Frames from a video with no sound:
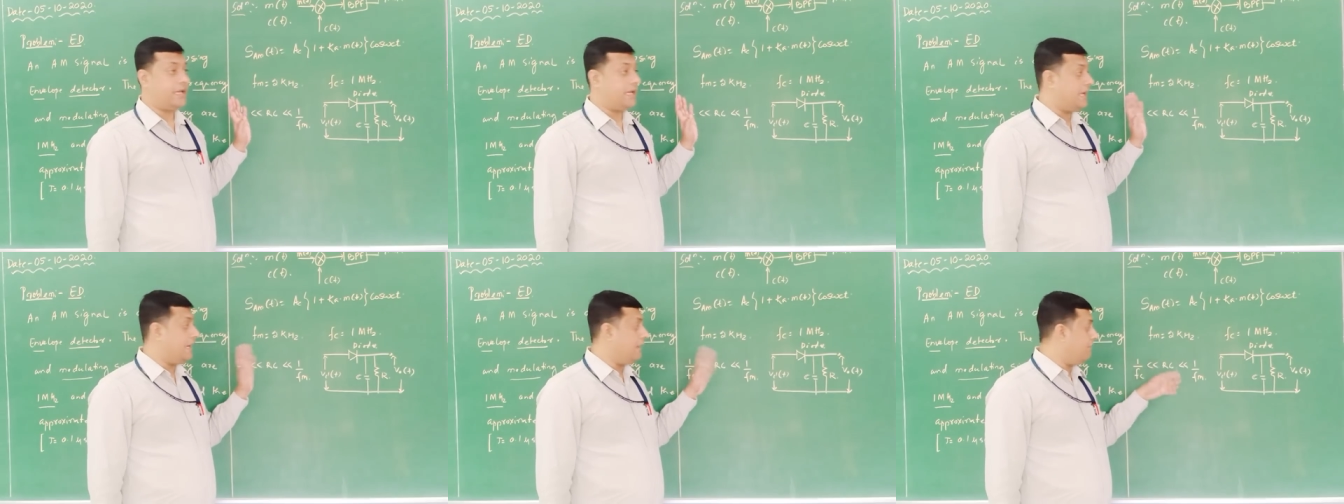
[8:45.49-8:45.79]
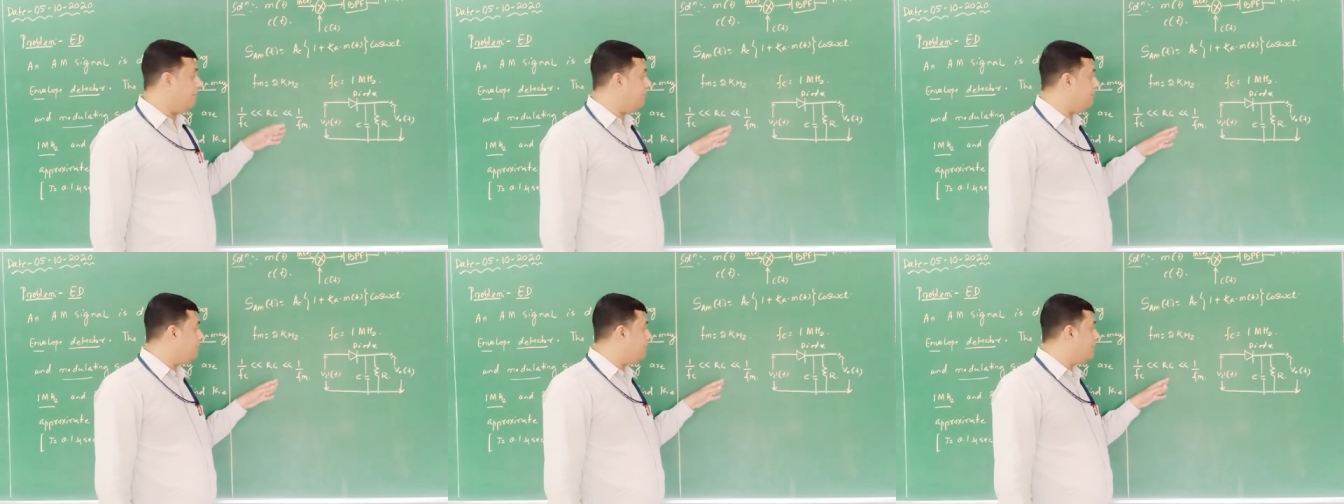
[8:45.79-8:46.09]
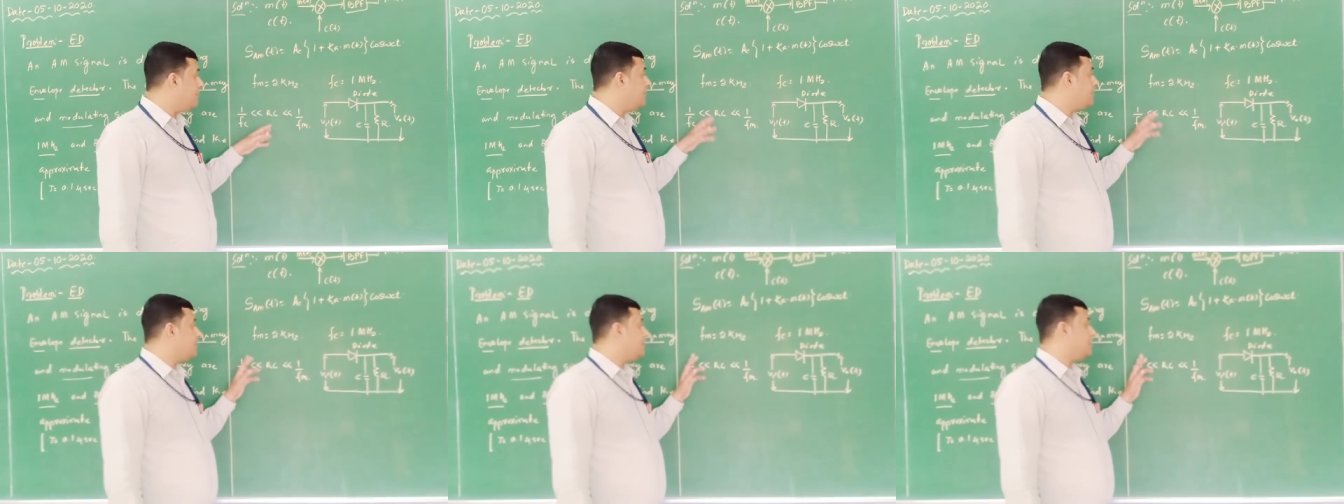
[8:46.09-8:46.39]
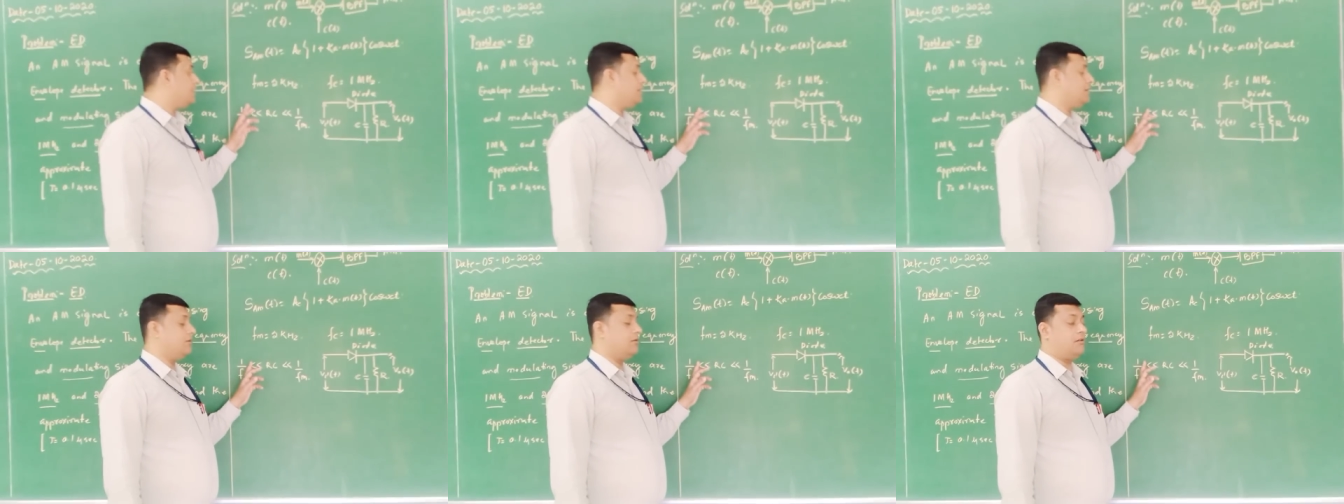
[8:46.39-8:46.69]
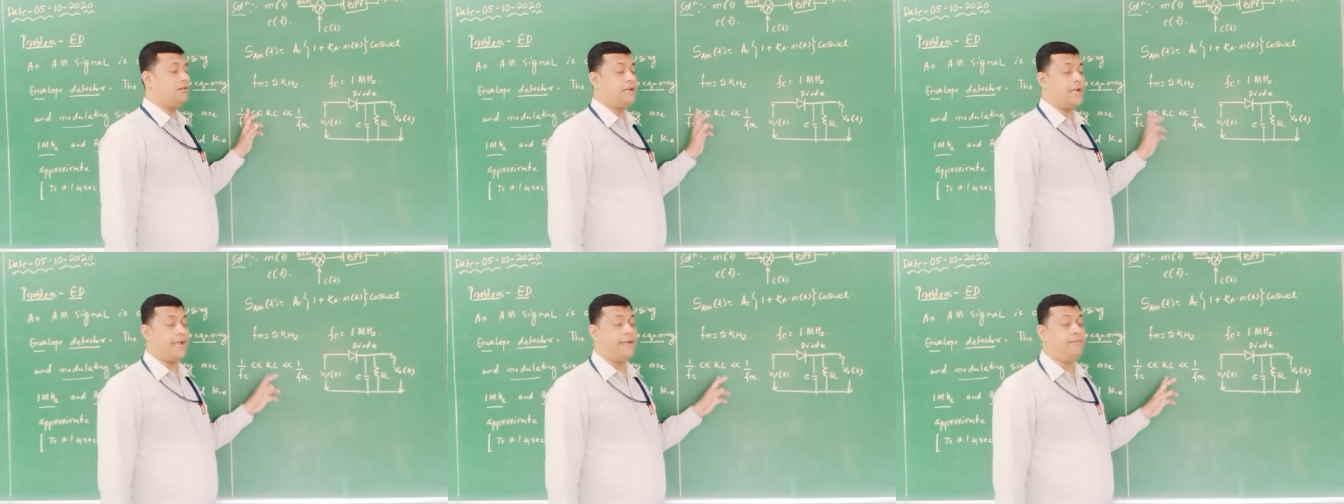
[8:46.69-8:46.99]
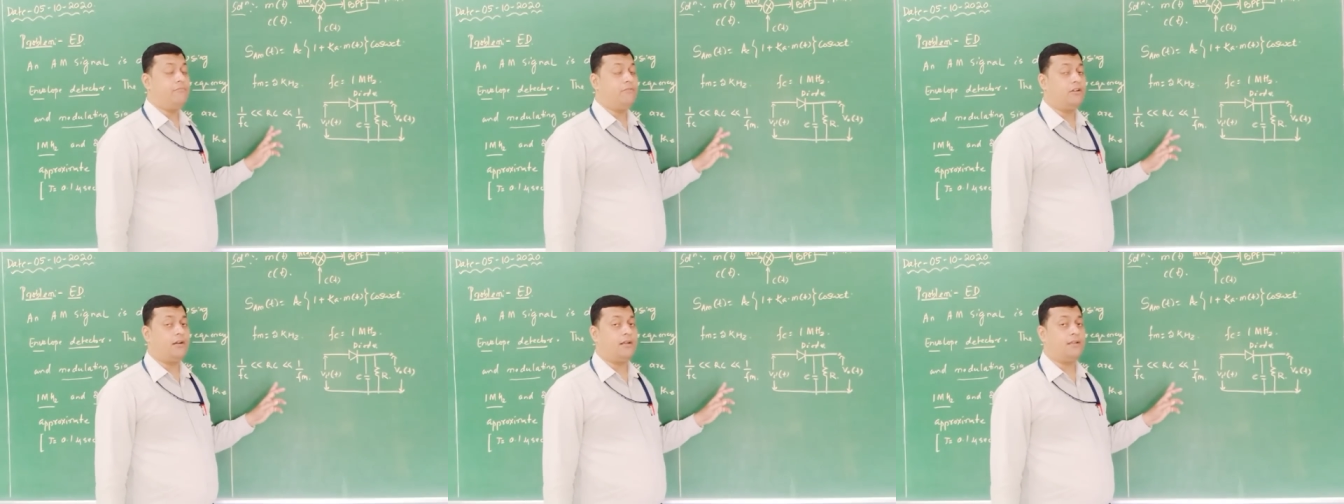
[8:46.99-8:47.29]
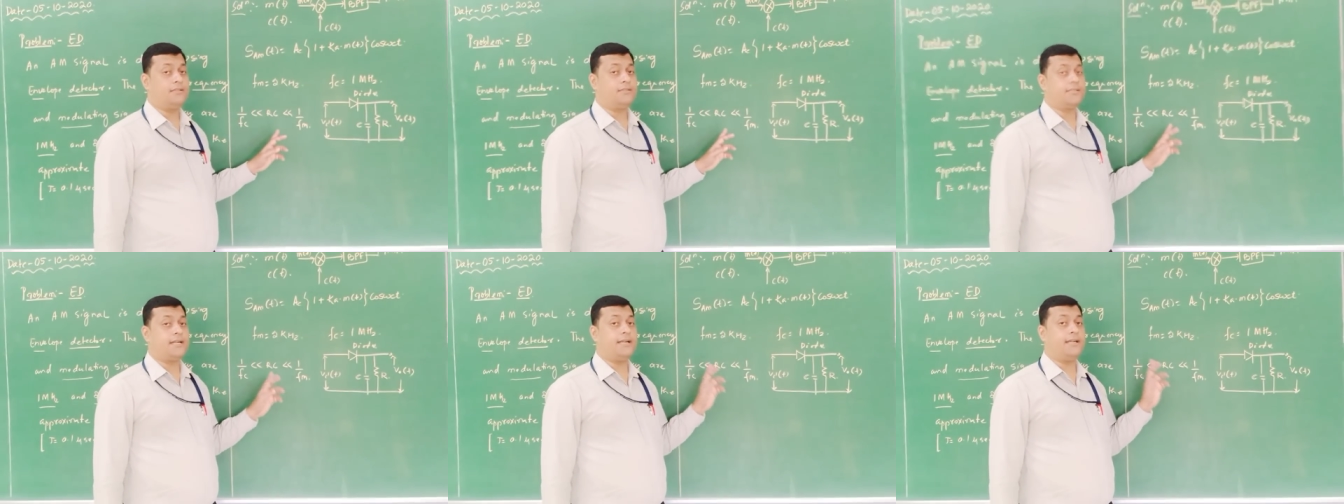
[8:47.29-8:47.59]
If your time
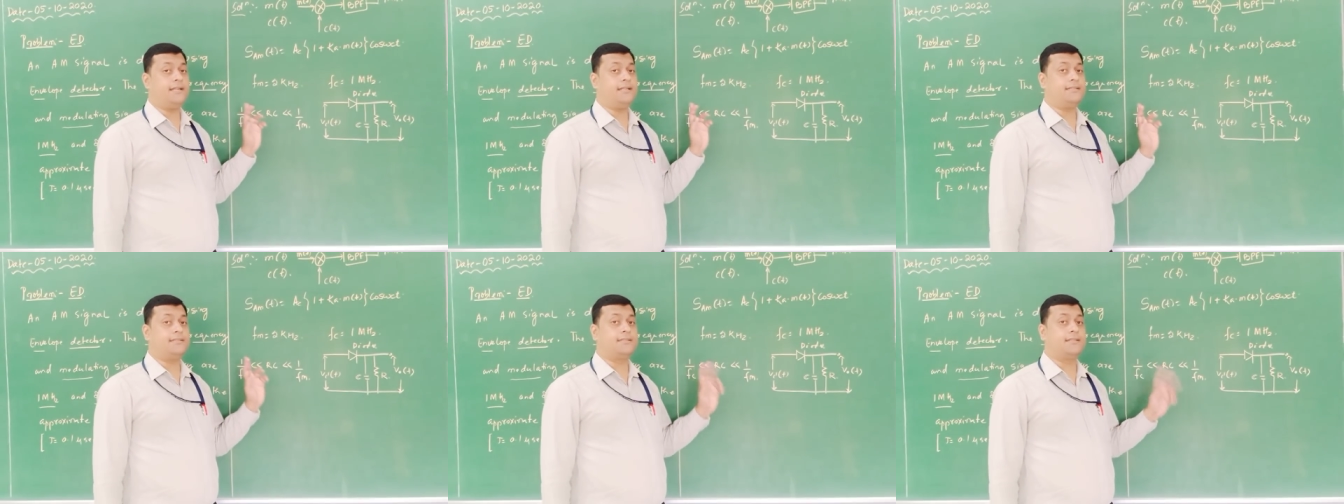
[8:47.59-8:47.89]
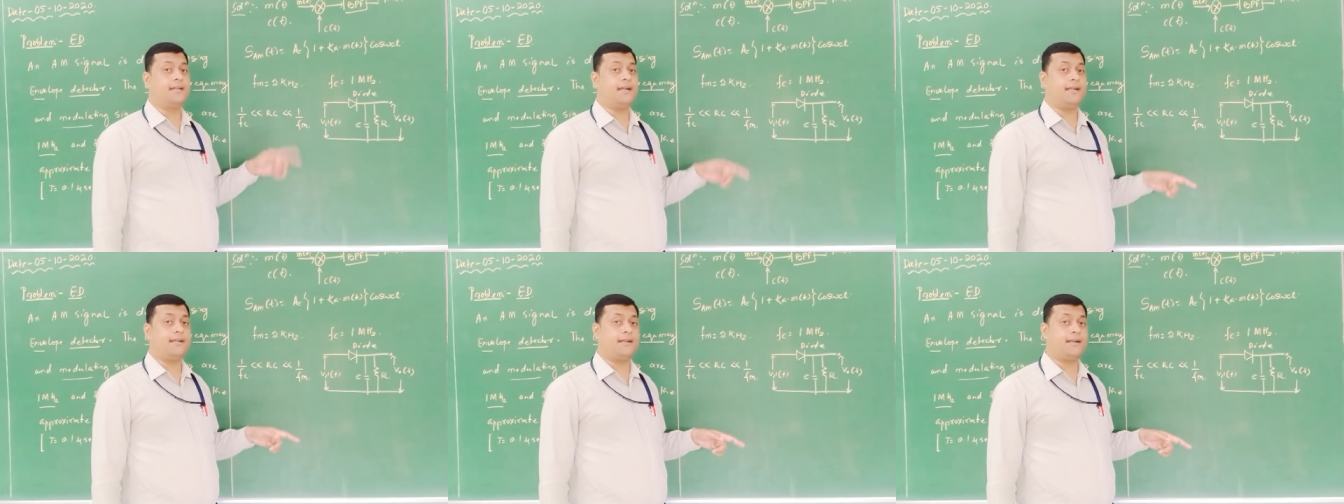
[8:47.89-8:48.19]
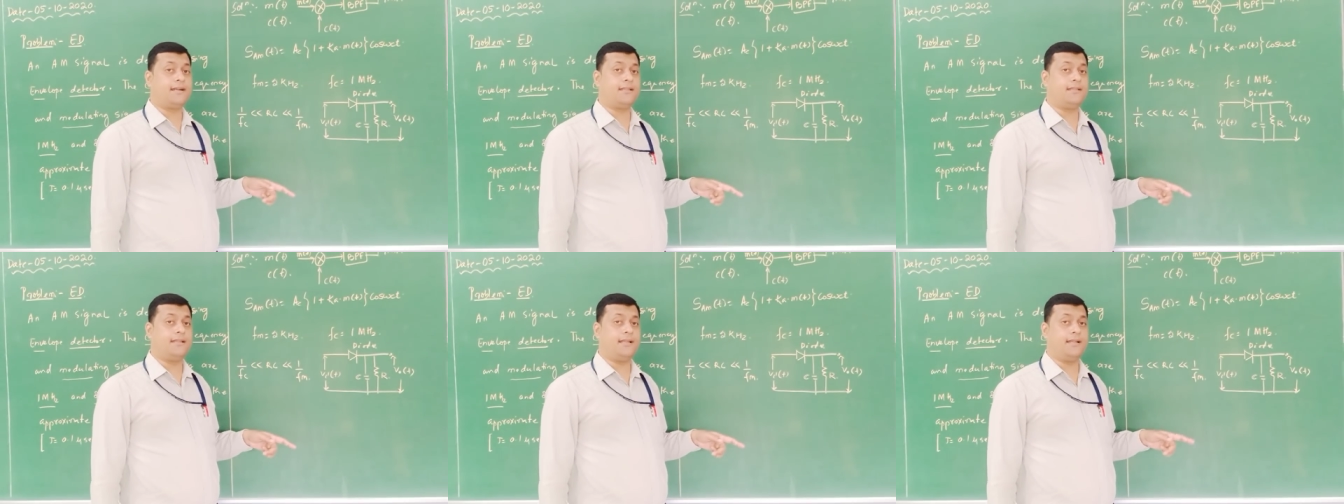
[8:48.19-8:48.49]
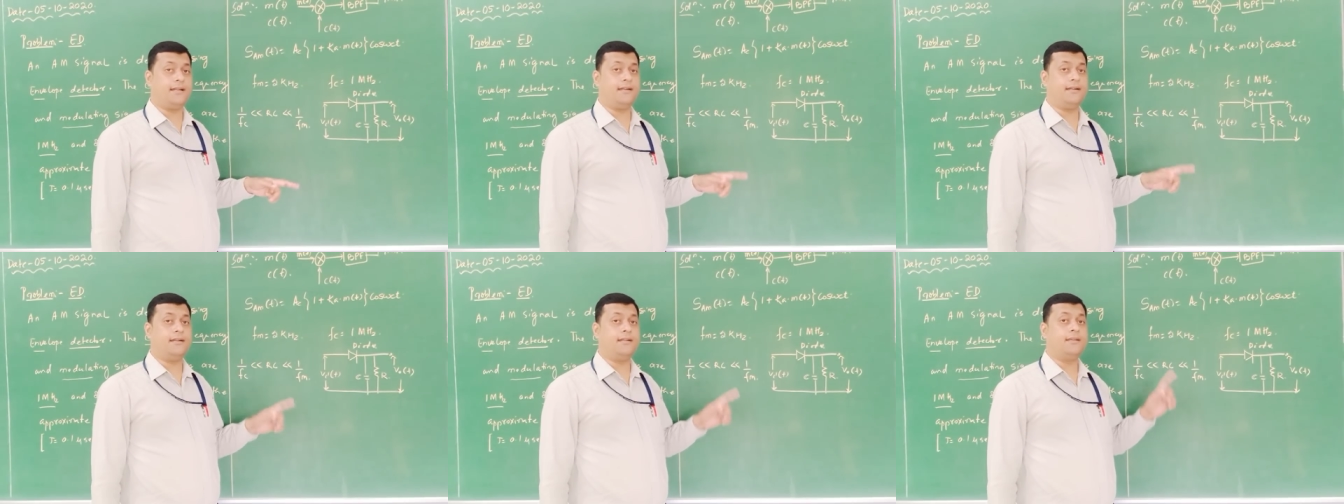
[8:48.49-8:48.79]
constant is greater than